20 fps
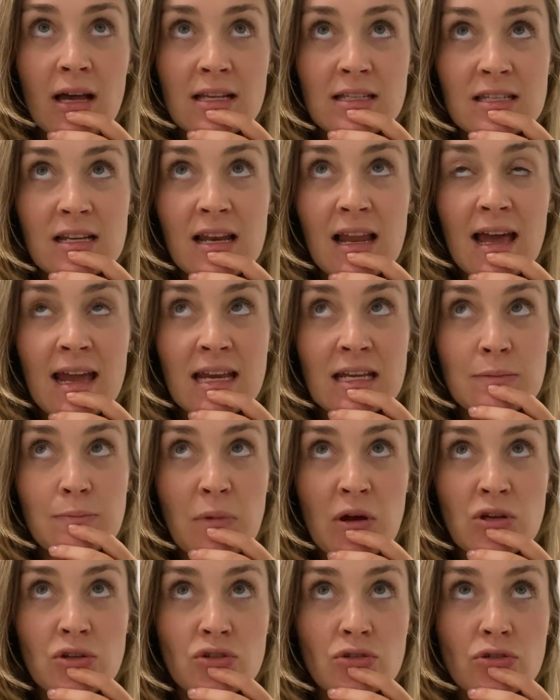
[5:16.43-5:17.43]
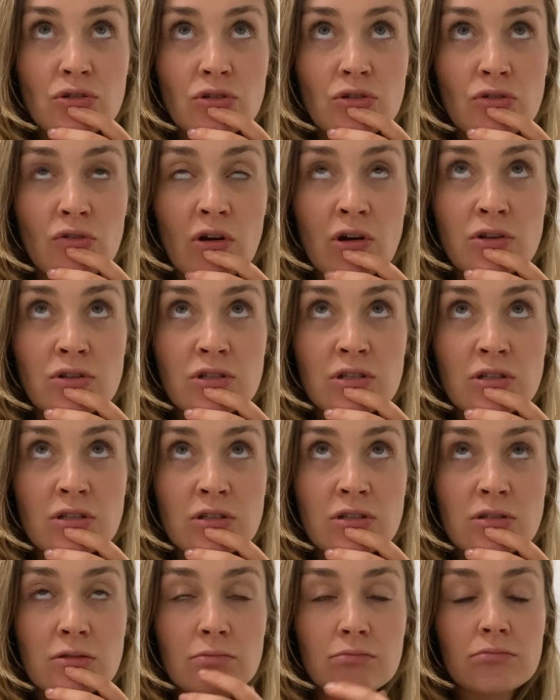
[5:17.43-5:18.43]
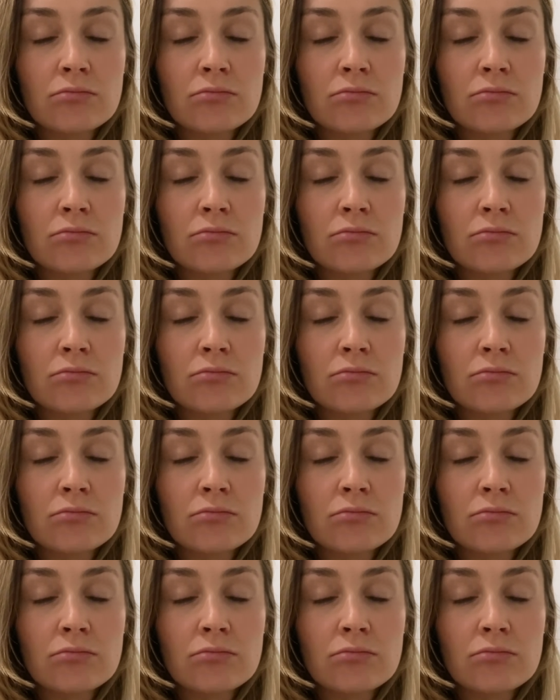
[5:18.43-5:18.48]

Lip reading: delayed most gross